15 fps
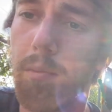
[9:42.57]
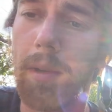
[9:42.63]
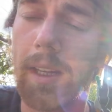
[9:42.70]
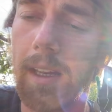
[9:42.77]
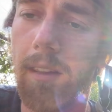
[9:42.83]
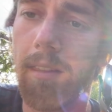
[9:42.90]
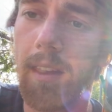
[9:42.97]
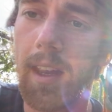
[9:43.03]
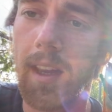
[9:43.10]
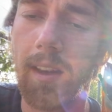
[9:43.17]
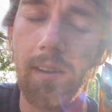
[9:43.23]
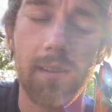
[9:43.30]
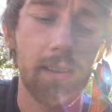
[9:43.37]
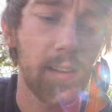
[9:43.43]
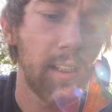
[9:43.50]
many
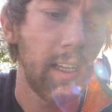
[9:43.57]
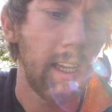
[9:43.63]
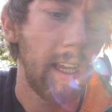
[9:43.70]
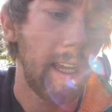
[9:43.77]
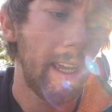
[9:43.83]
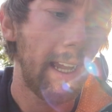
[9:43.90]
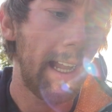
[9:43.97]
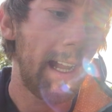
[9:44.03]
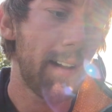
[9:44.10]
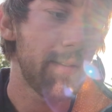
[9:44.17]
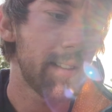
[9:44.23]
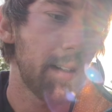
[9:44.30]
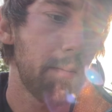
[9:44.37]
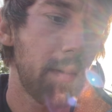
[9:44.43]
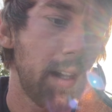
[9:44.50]
things. I have
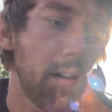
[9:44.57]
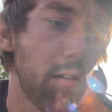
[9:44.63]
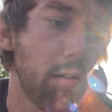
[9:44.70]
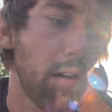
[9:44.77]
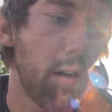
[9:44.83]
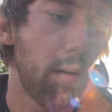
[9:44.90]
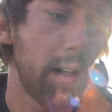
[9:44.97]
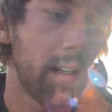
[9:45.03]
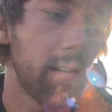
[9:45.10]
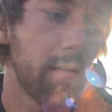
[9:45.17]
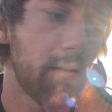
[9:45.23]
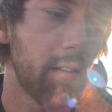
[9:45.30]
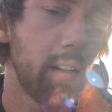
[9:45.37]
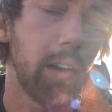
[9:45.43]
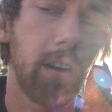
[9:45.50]
something growing
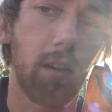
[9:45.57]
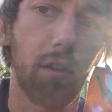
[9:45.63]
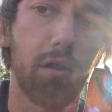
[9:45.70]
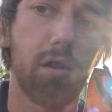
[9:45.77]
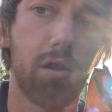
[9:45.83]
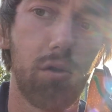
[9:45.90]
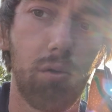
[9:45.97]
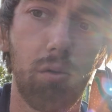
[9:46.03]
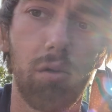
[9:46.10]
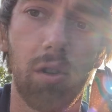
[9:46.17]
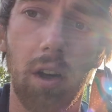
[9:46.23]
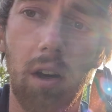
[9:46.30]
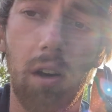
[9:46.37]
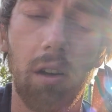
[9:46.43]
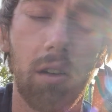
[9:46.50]
for a little too
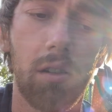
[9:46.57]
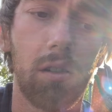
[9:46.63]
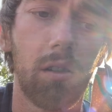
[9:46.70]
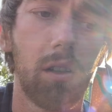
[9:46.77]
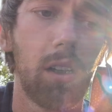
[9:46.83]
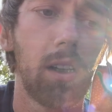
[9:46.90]
long